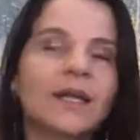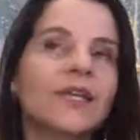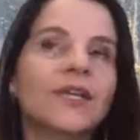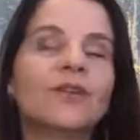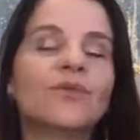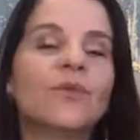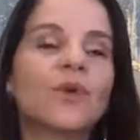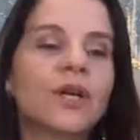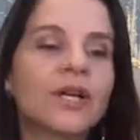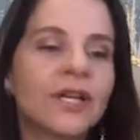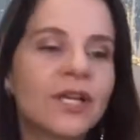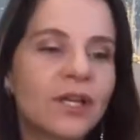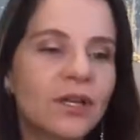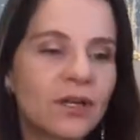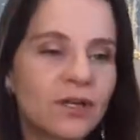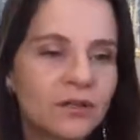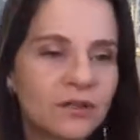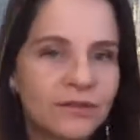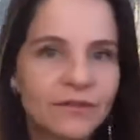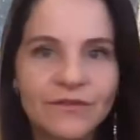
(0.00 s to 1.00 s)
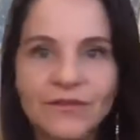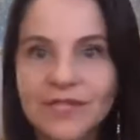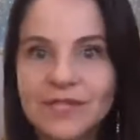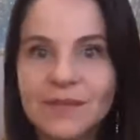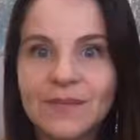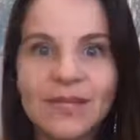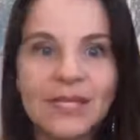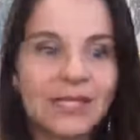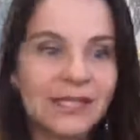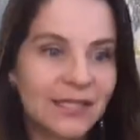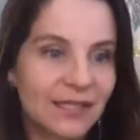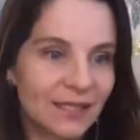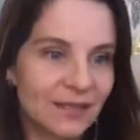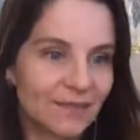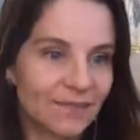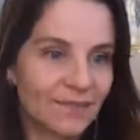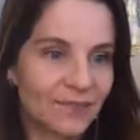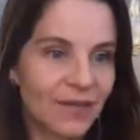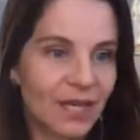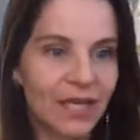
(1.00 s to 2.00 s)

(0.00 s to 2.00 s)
working on visibility,